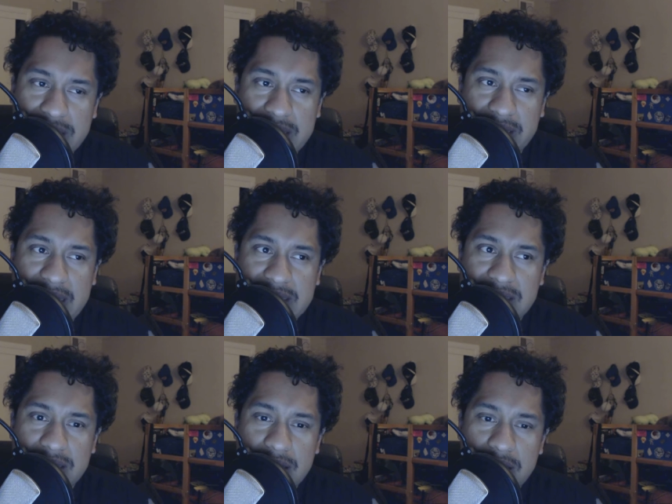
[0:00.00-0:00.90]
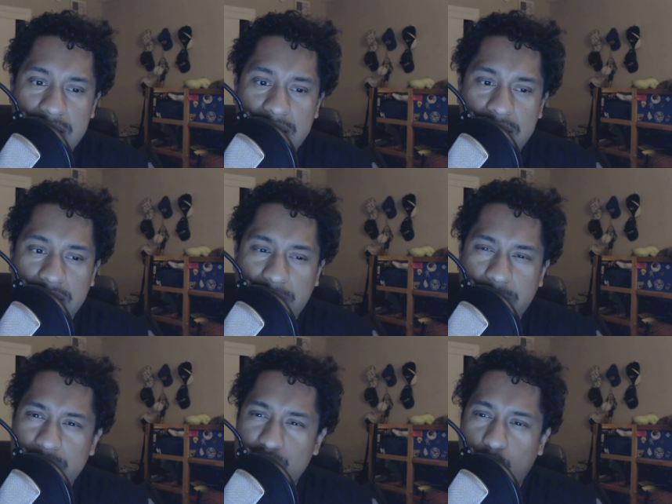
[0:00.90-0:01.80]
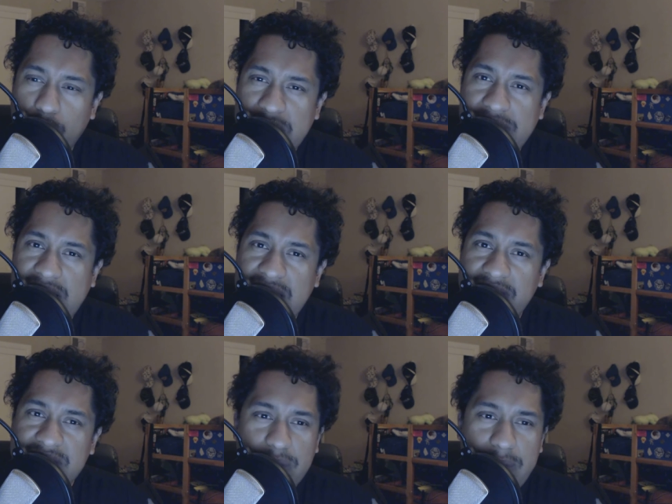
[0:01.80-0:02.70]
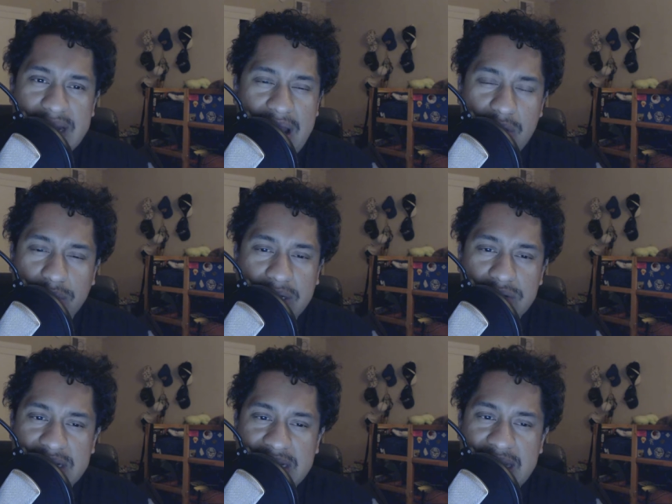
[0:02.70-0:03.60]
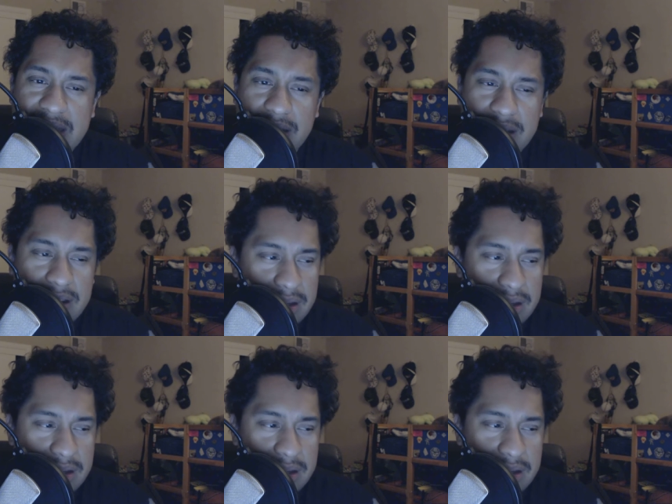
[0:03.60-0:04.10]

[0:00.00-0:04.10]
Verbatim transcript: And I think that's the majority of the N F C right now. I don't think there's any, like,